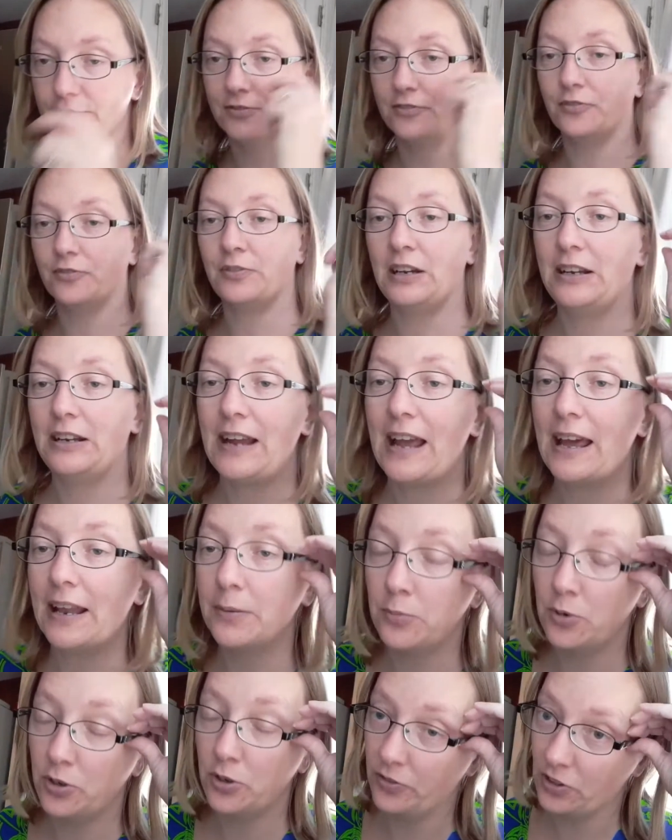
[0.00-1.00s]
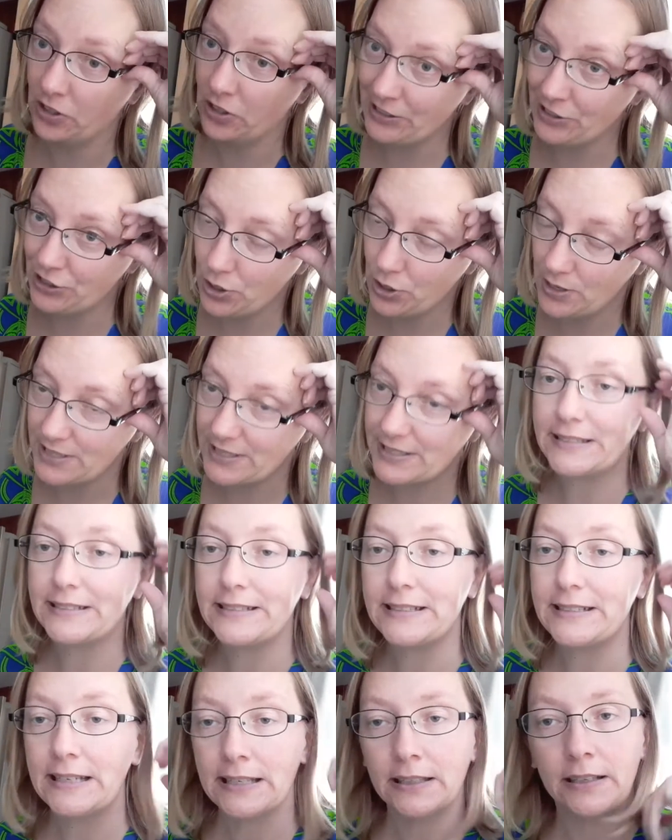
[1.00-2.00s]
We had to move her into
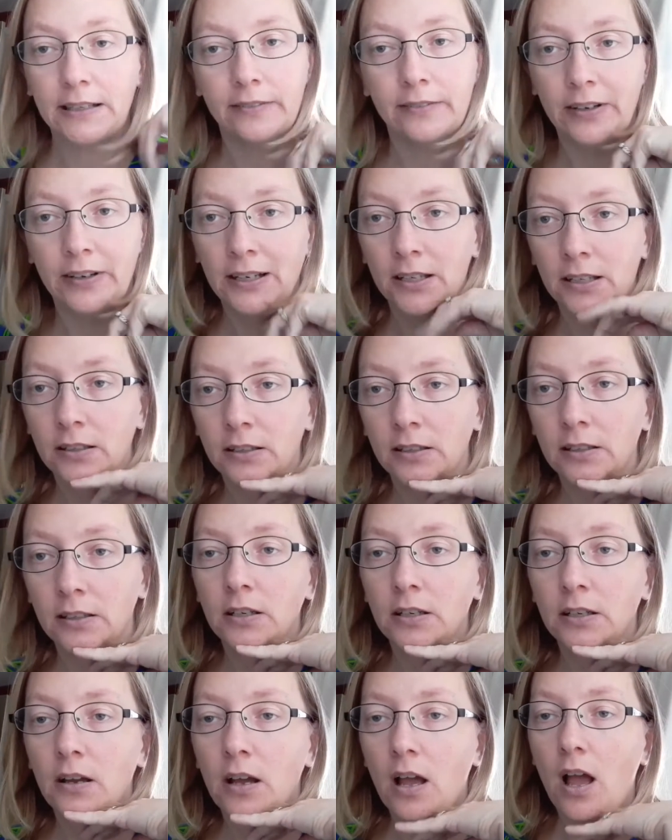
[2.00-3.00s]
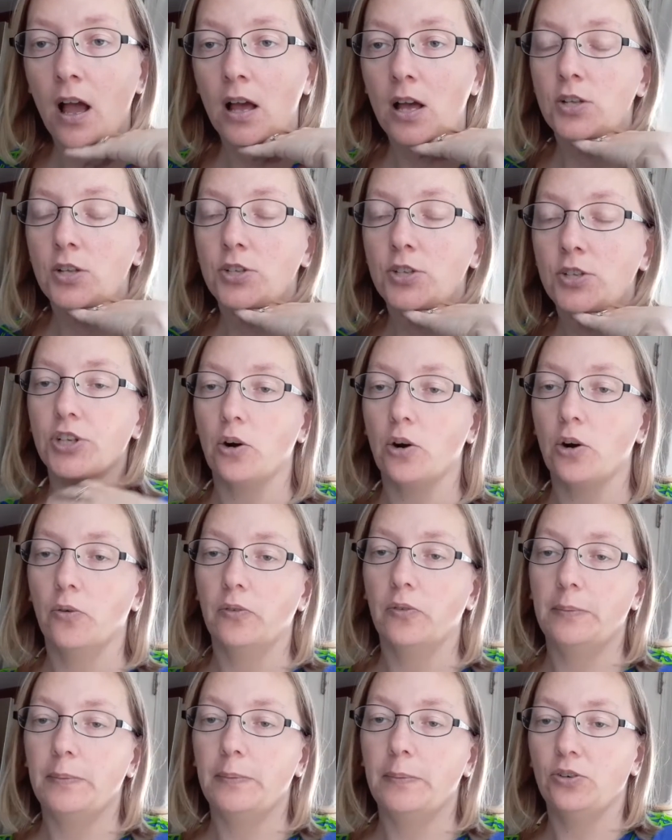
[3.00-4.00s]
assistant living, so
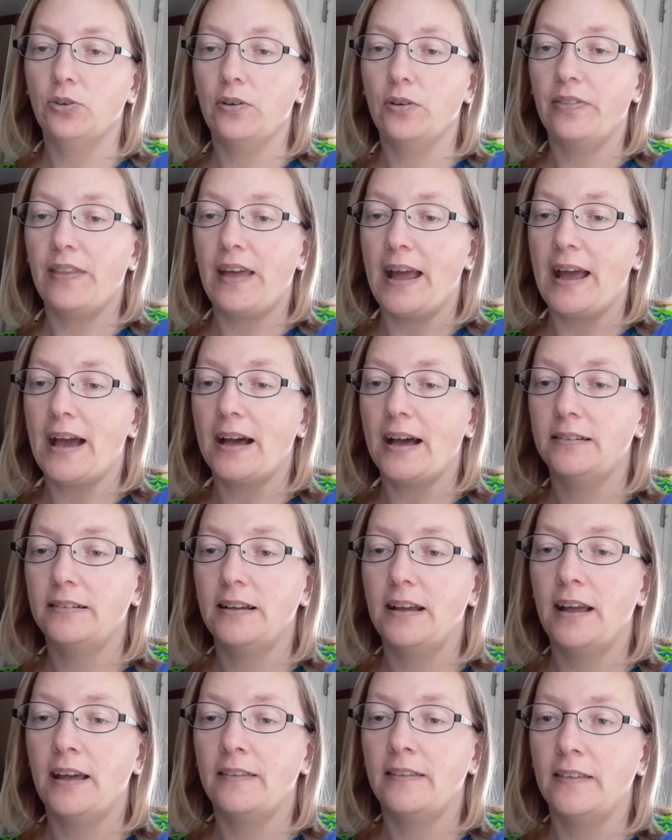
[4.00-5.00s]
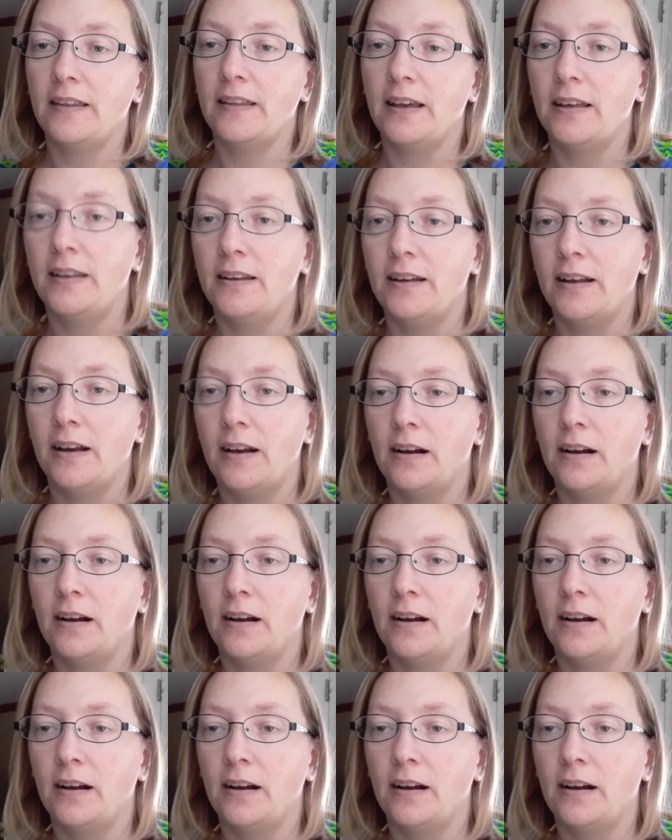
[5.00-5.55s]
we've been doing that, and then